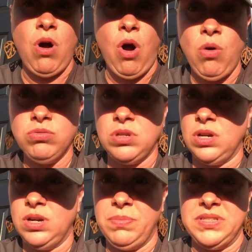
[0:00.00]
whole
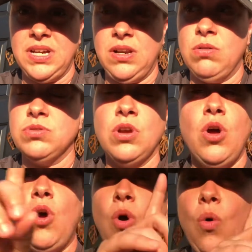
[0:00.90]
ton of potatoes.
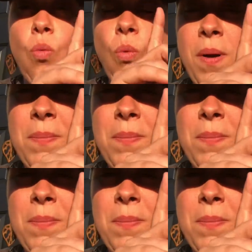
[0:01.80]
One